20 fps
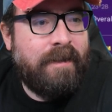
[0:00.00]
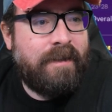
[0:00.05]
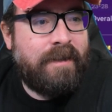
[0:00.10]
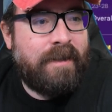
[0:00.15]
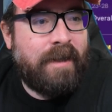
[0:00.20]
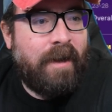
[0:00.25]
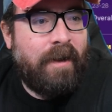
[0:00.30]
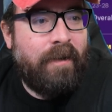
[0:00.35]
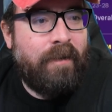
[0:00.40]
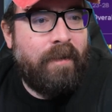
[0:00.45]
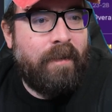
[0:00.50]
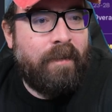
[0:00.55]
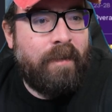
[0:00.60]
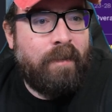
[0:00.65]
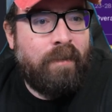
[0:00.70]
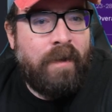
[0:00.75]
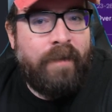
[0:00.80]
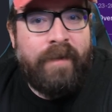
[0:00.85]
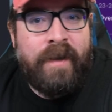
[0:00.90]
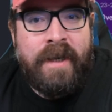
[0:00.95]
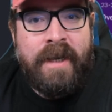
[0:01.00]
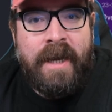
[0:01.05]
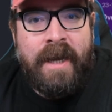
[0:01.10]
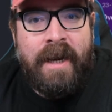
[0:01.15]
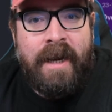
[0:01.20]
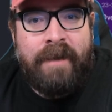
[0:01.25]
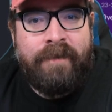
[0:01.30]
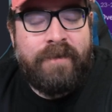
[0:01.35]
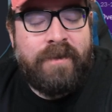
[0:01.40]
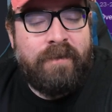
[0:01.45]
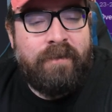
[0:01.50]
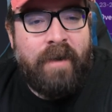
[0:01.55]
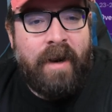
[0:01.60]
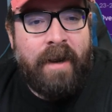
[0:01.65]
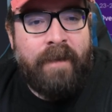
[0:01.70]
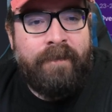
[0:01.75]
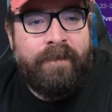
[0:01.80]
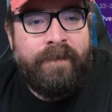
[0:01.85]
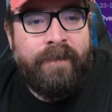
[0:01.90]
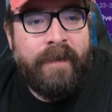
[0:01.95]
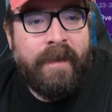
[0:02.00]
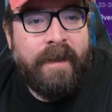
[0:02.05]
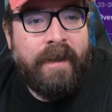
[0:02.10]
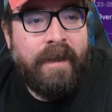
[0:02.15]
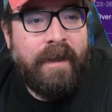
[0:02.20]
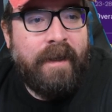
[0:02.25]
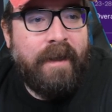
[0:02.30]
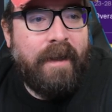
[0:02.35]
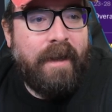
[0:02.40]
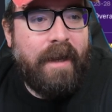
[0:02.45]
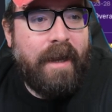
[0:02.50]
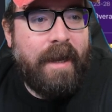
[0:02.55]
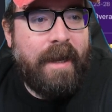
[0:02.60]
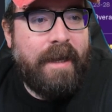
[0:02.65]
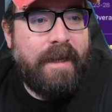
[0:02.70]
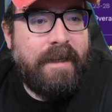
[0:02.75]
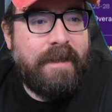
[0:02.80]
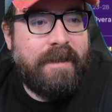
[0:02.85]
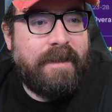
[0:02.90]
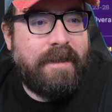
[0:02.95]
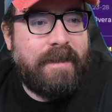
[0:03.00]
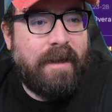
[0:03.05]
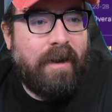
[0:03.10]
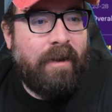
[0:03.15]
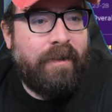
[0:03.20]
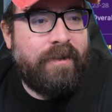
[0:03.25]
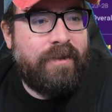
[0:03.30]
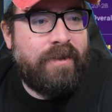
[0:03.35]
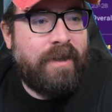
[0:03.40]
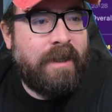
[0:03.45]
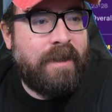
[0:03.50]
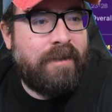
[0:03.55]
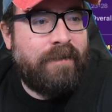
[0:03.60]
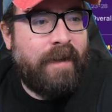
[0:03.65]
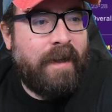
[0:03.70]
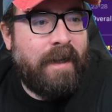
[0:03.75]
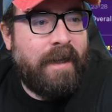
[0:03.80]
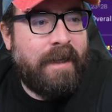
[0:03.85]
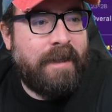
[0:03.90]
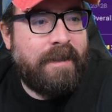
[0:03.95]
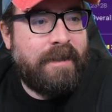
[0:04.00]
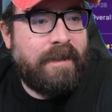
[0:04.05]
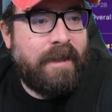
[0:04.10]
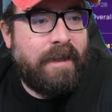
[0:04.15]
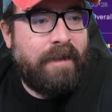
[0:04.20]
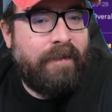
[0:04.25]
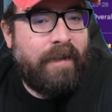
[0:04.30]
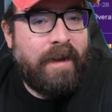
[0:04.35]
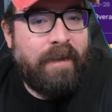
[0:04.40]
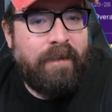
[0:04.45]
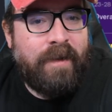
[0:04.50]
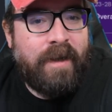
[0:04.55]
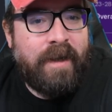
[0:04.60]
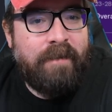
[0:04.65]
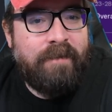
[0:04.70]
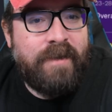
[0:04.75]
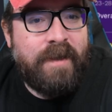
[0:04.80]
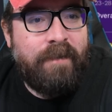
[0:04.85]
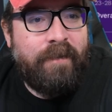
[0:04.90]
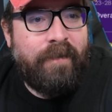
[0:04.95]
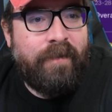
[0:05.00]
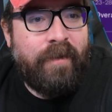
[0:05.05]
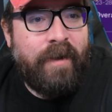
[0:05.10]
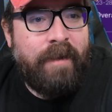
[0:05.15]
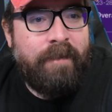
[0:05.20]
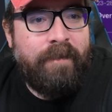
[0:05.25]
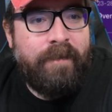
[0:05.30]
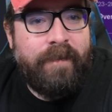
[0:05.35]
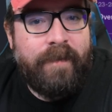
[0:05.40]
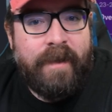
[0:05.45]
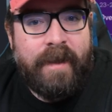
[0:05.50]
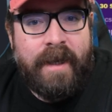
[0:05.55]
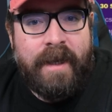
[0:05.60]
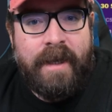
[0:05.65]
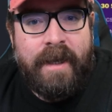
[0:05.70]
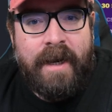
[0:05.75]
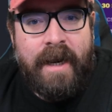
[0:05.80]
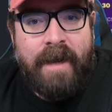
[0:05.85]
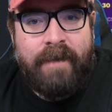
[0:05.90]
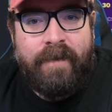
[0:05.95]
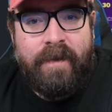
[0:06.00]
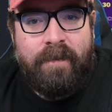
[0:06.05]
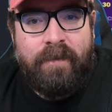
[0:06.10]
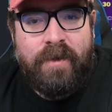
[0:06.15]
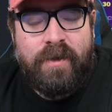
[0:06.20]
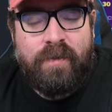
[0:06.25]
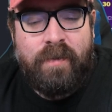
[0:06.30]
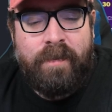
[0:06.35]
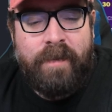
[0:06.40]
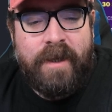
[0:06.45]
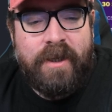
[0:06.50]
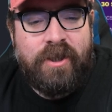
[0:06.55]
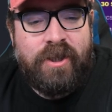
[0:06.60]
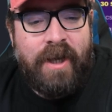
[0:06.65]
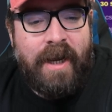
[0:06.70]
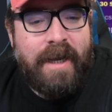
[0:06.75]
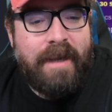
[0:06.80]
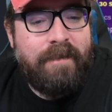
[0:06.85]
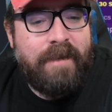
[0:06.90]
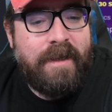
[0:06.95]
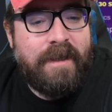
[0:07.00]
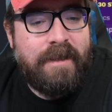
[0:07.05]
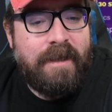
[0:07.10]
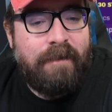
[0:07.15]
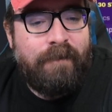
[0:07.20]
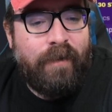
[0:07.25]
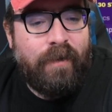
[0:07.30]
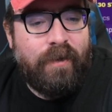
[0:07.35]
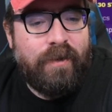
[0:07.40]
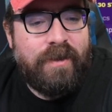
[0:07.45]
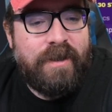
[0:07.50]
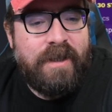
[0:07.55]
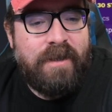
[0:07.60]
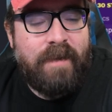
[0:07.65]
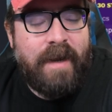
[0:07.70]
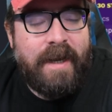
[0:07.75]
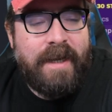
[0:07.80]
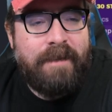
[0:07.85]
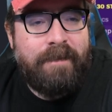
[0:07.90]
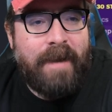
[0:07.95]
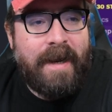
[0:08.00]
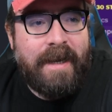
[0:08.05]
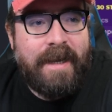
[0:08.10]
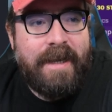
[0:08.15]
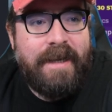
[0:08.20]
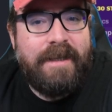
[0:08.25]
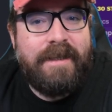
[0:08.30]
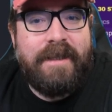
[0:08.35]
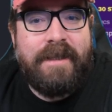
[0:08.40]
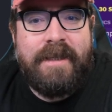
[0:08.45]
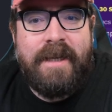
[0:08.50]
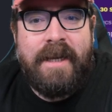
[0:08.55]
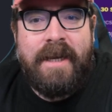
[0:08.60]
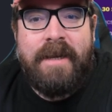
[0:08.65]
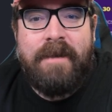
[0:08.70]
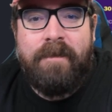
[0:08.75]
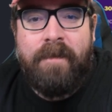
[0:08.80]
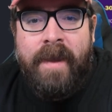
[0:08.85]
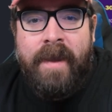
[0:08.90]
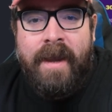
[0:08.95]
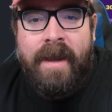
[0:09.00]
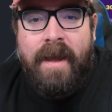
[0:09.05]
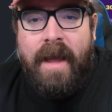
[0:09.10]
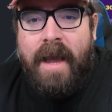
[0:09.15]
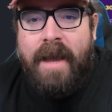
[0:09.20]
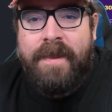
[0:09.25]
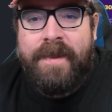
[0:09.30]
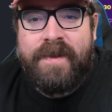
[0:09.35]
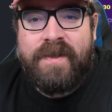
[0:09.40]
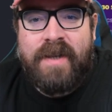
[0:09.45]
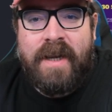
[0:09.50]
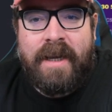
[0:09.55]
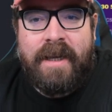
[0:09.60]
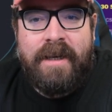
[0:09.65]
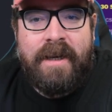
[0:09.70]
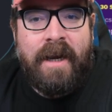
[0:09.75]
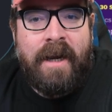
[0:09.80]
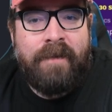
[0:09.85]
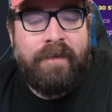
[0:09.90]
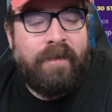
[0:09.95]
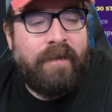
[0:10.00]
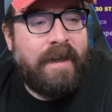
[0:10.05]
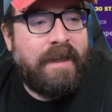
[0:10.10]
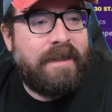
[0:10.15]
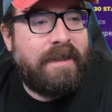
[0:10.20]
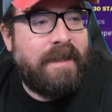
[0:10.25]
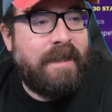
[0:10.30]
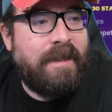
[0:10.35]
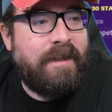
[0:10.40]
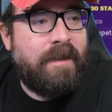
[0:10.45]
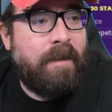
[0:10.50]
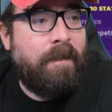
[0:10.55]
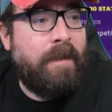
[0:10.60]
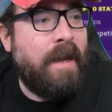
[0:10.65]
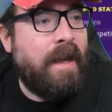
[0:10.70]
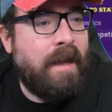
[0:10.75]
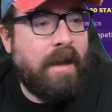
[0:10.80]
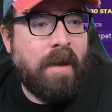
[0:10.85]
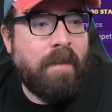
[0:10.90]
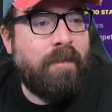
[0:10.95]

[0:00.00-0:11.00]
So with a year left to run, he's on the transfer list, and if anyone comes in for him, they can have him, which would be a shame because he'd forced his way back into the team in the second half of last season.